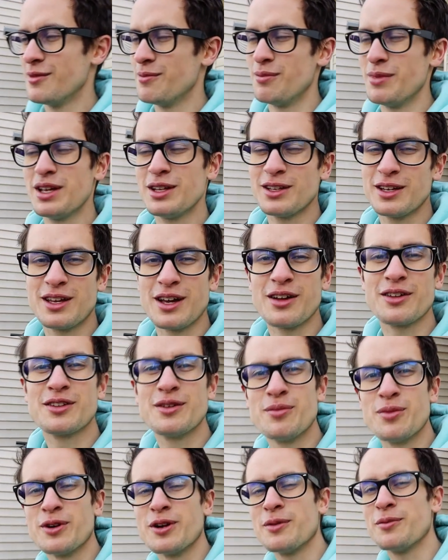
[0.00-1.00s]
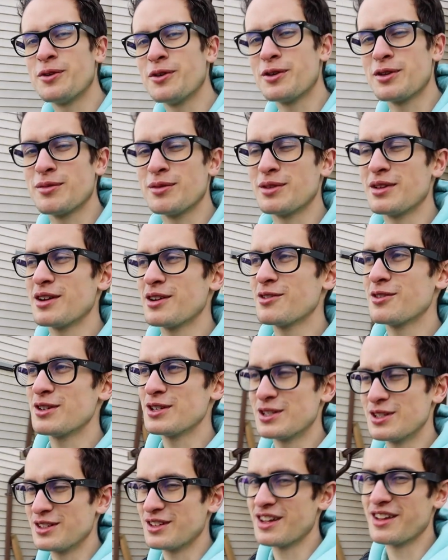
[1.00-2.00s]
Mainly Kelsey put up Christmas
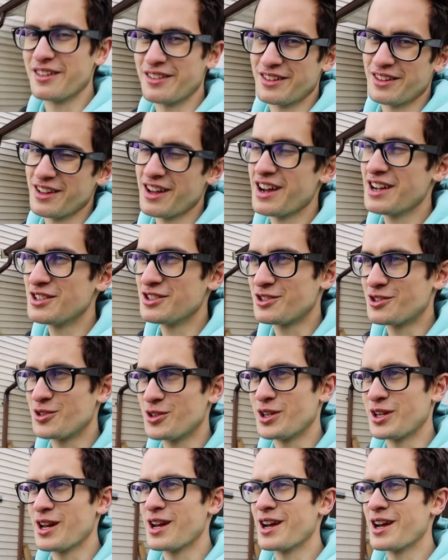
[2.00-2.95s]
decorations, as I just drink